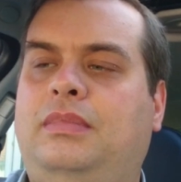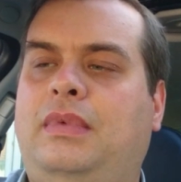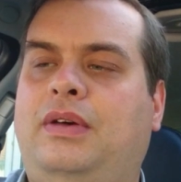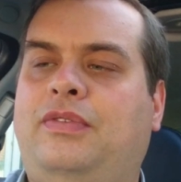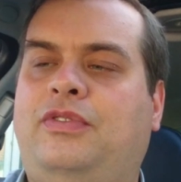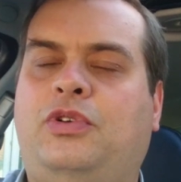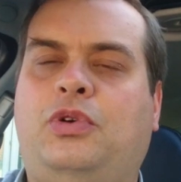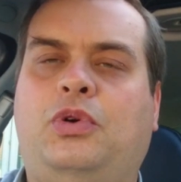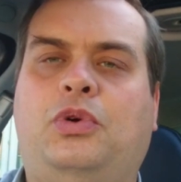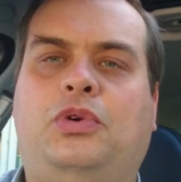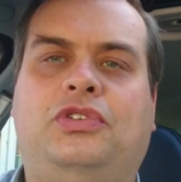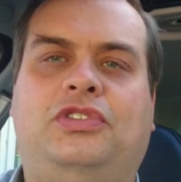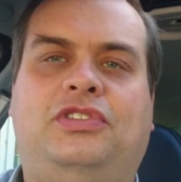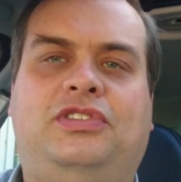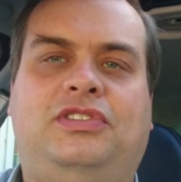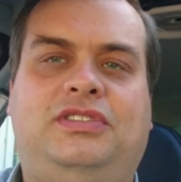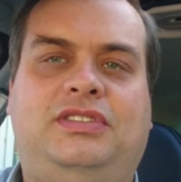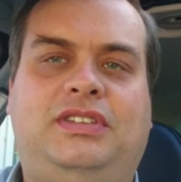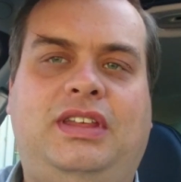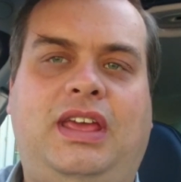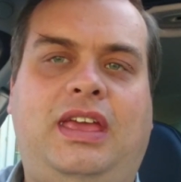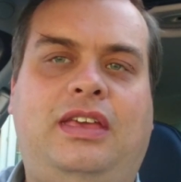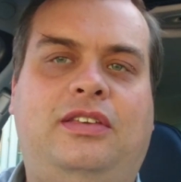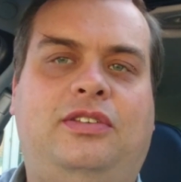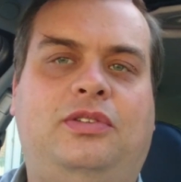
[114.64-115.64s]
Of course,
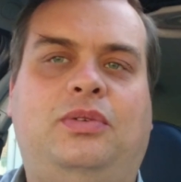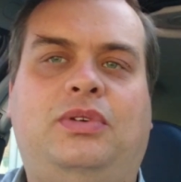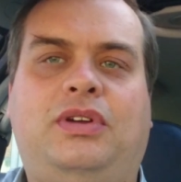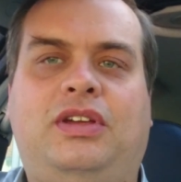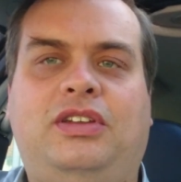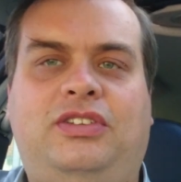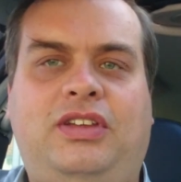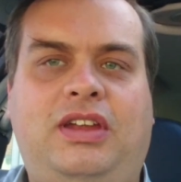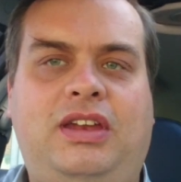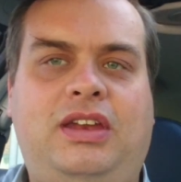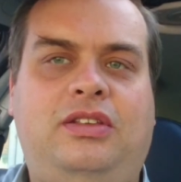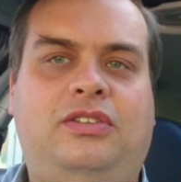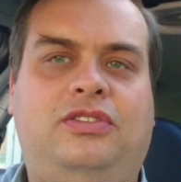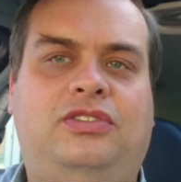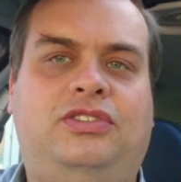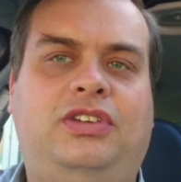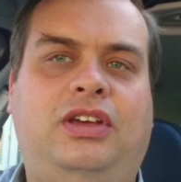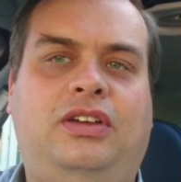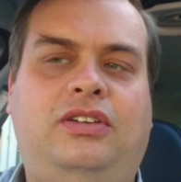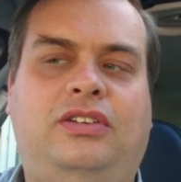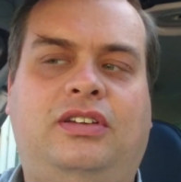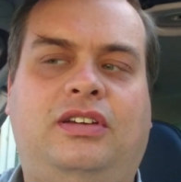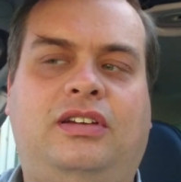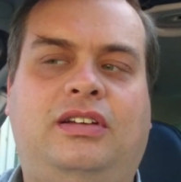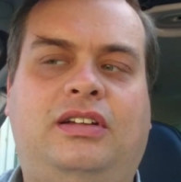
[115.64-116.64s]
diesel continues
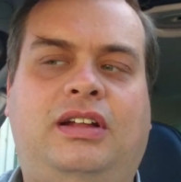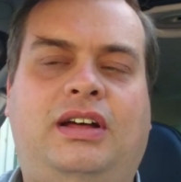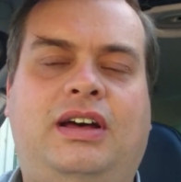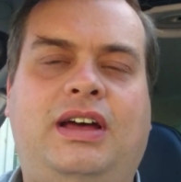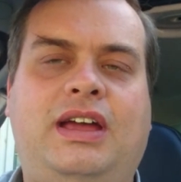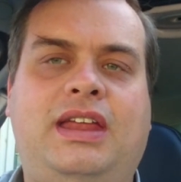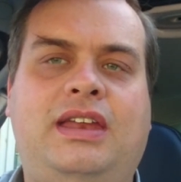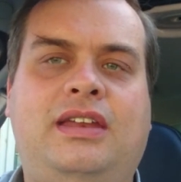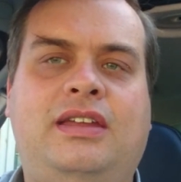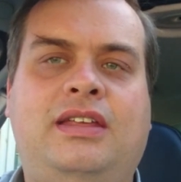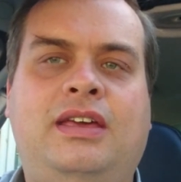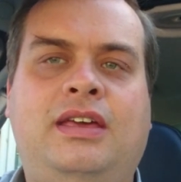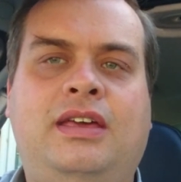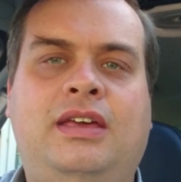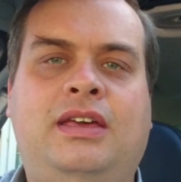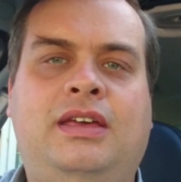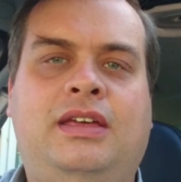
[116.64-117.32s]
to decline.